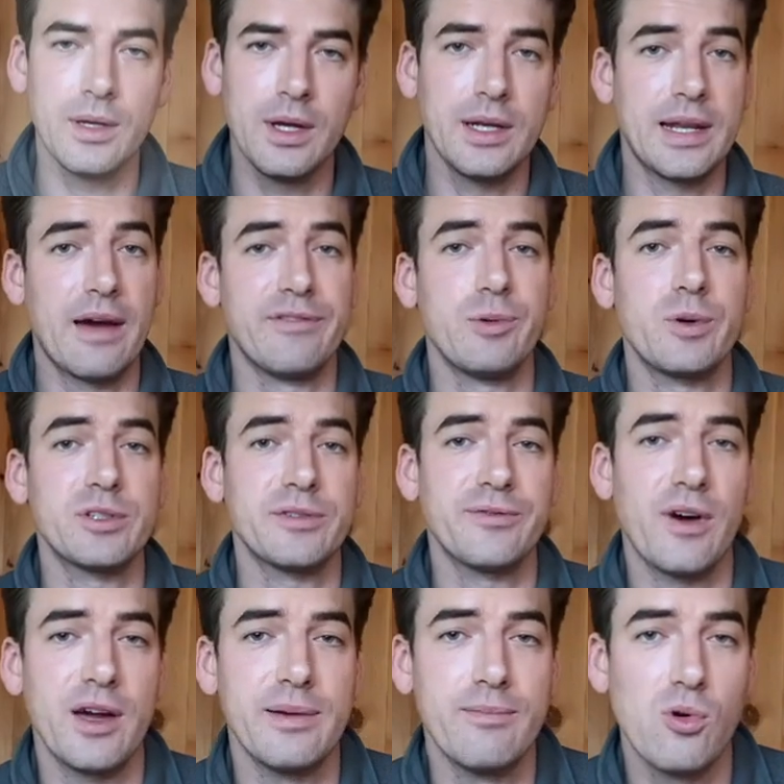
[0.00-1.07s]
Now, if you want to
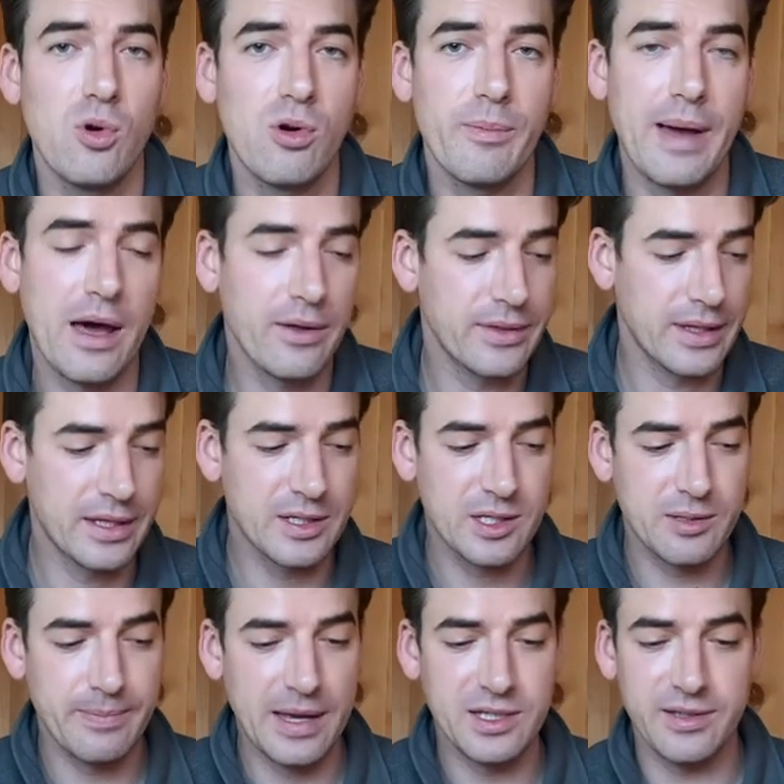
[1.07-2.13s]
find more about these
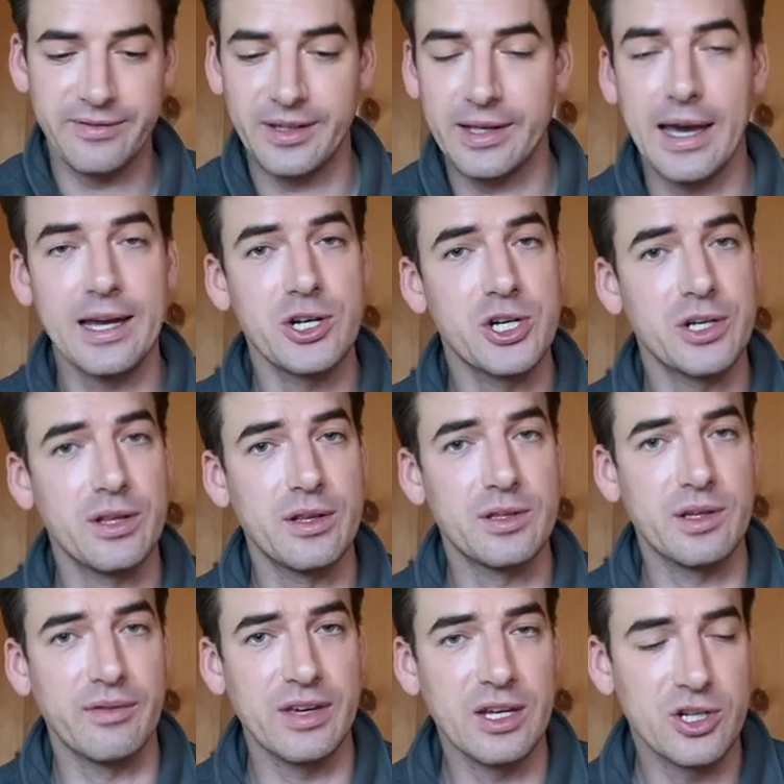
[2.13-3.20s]
specifications
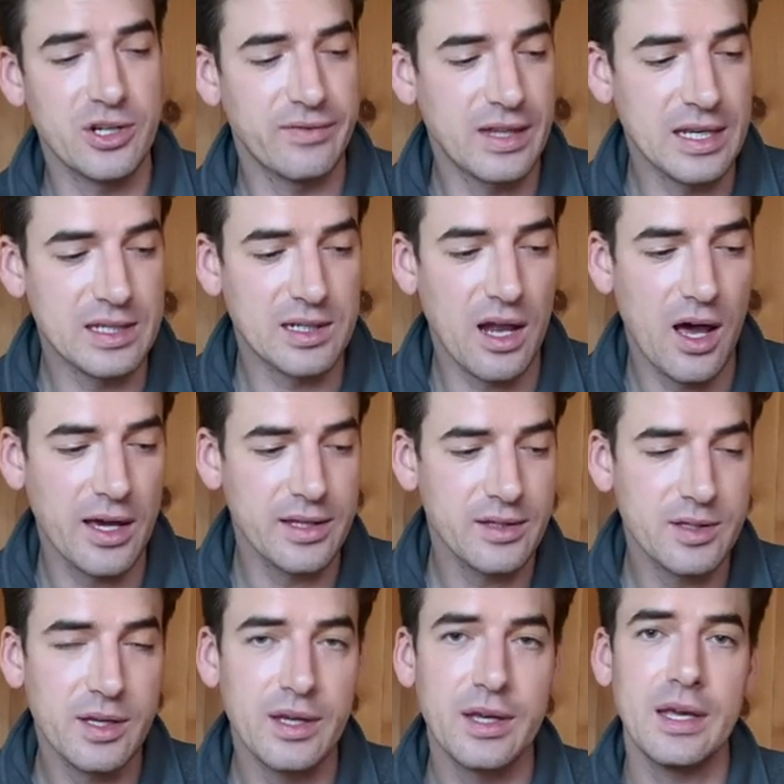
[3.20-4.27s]
of each of these
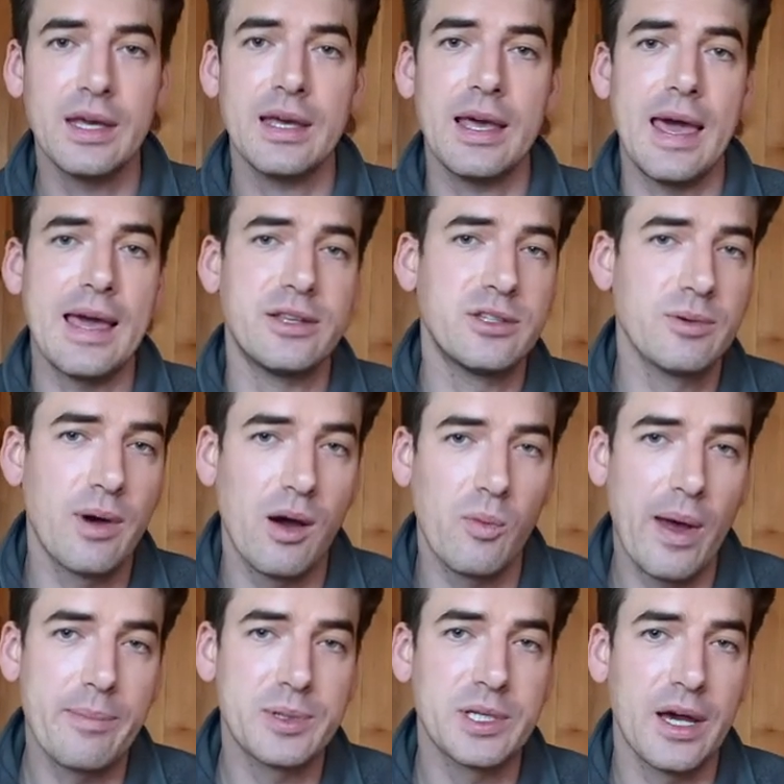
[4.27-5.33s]
lines, head to our
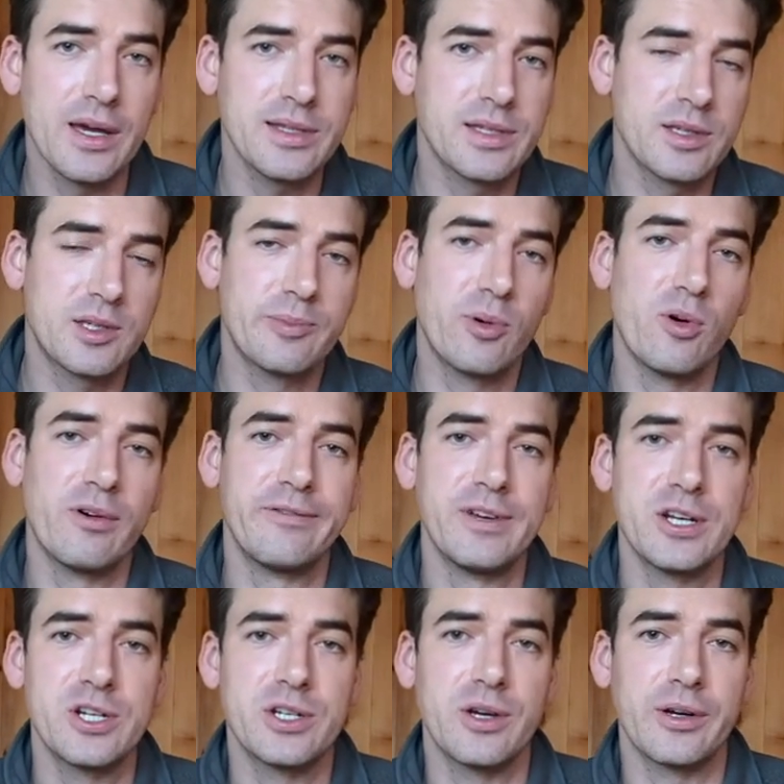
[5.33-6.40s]
website at
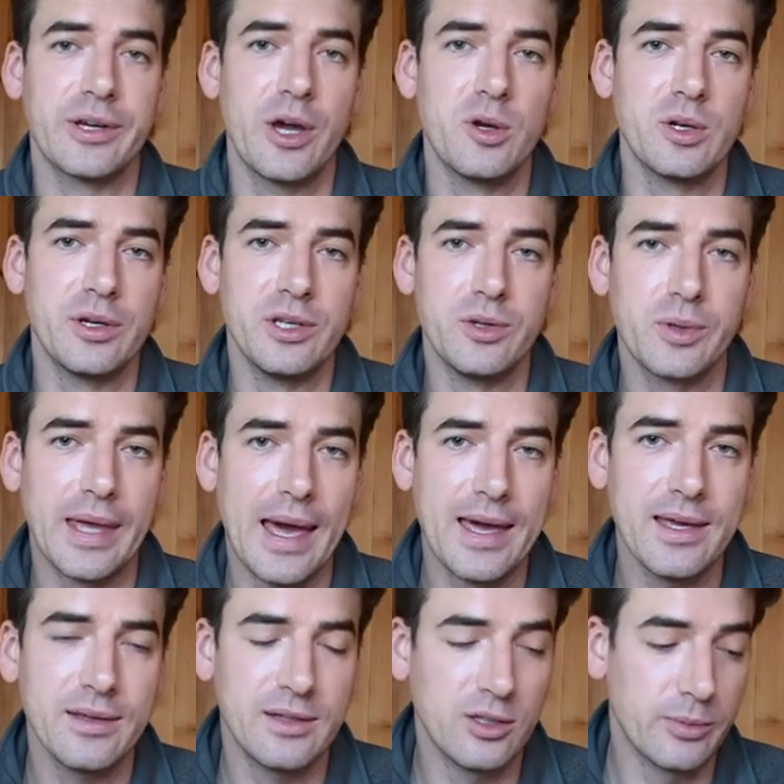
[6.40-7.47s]
sportfish dot co dot U
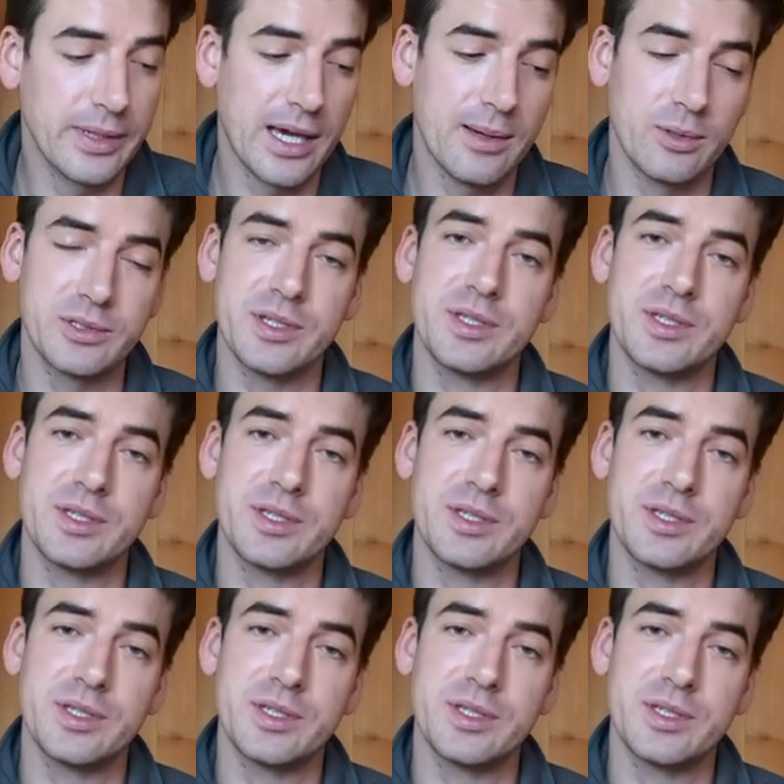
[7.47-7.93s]
K and you'll be able to